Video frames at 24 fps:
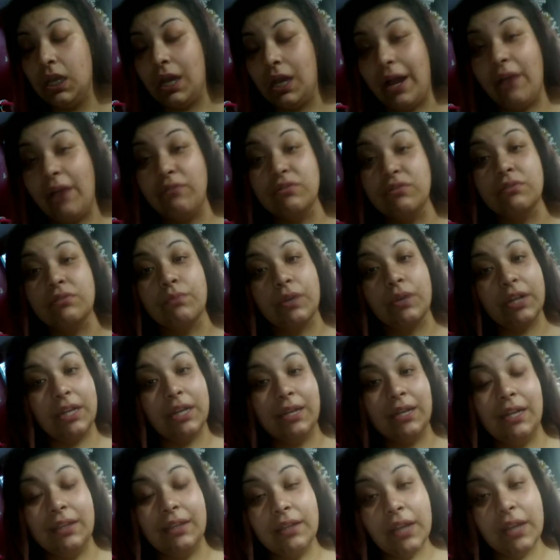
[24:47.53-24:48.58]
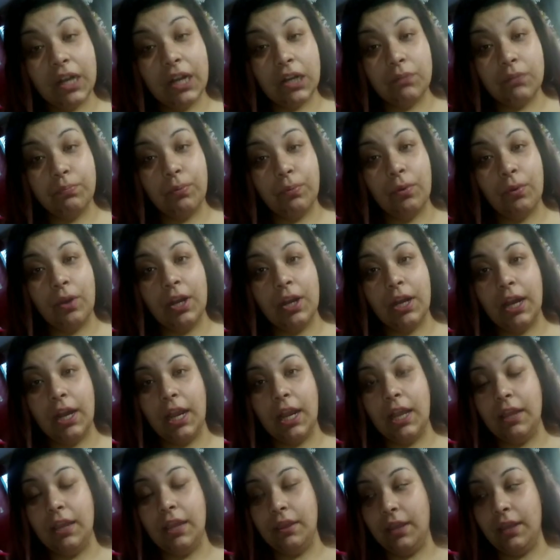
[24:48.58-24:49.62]
I was working at the airport,
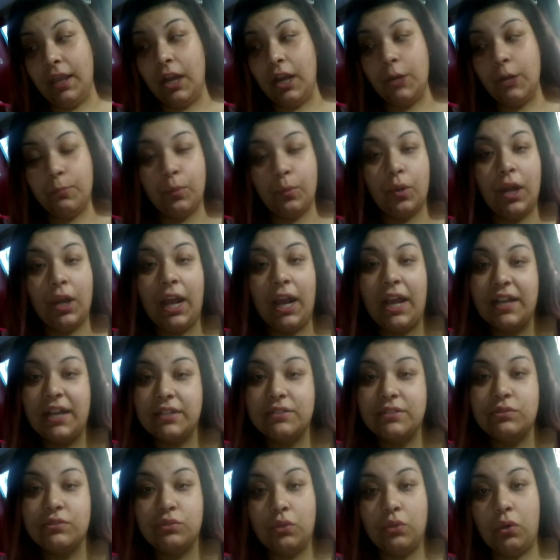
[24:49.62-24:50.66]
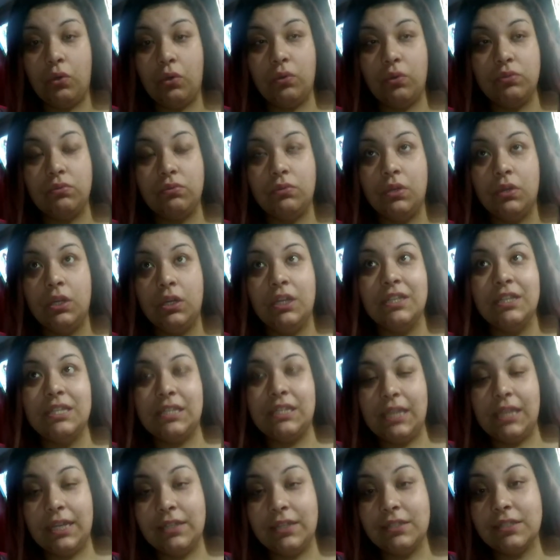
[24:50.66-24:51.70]
and the airport has no
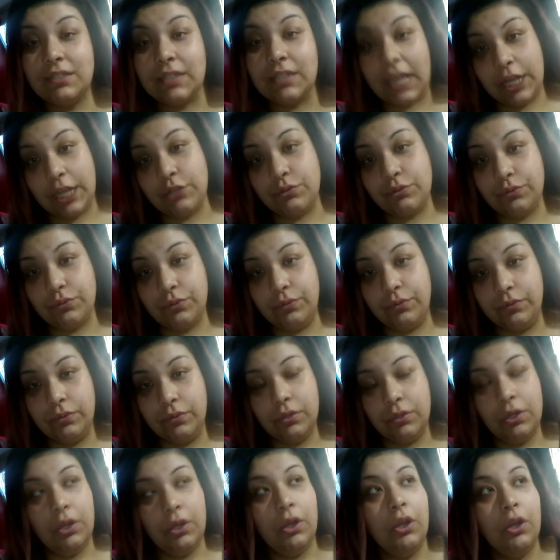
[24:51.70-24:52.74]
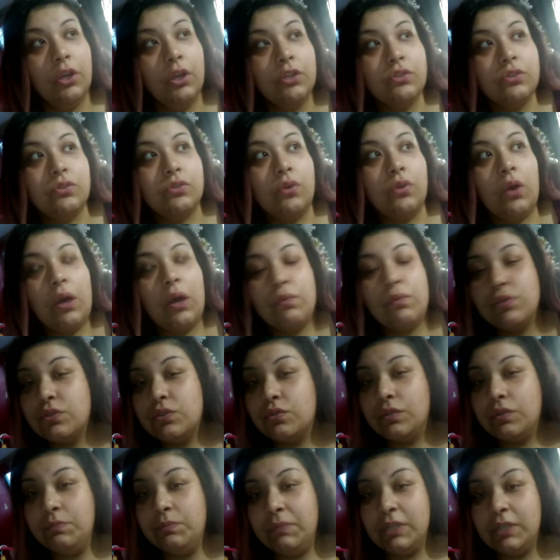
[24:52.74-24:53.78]
set schedule. So I was
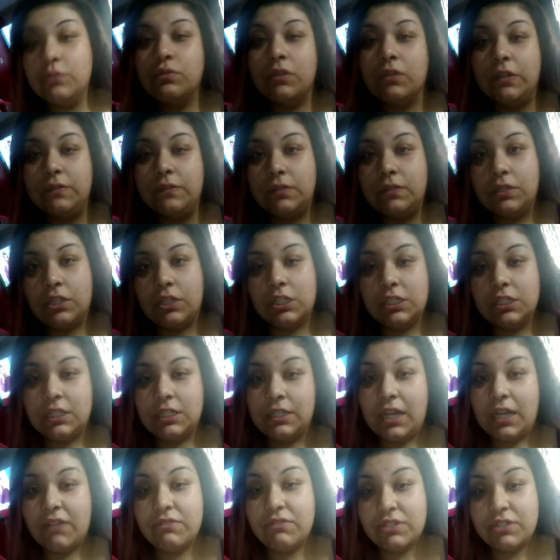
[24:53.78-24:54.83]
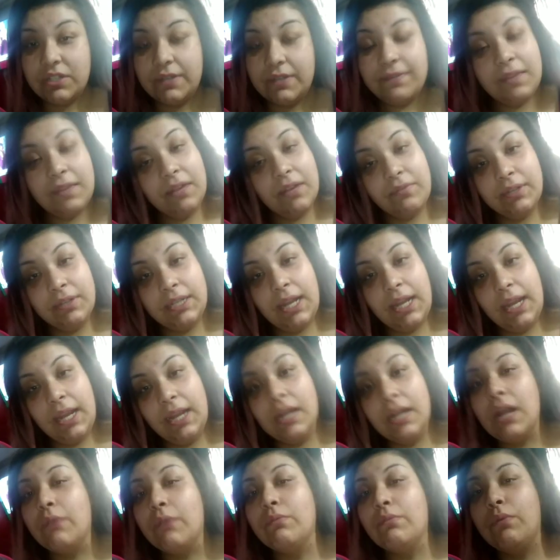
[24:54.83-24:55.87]
doing my 12 to 13 hour shift every day,
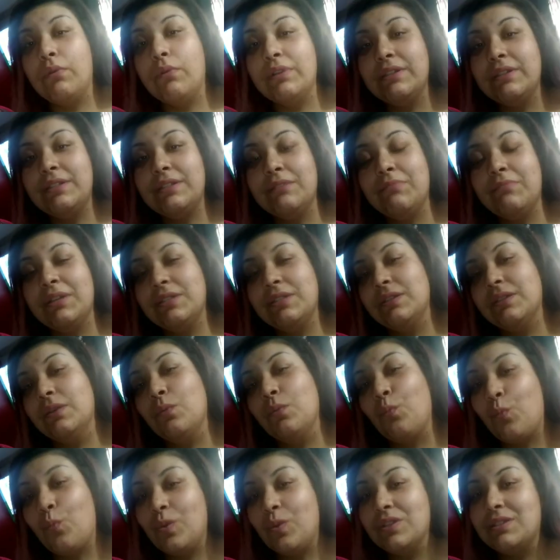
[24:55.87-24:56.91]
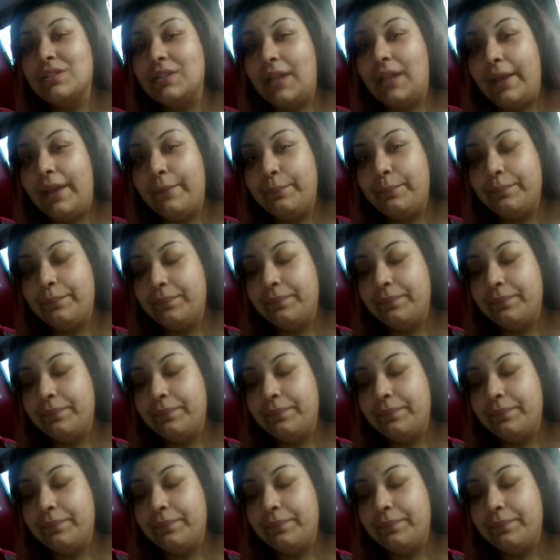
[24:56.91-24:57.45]
and I would only see my son once a day.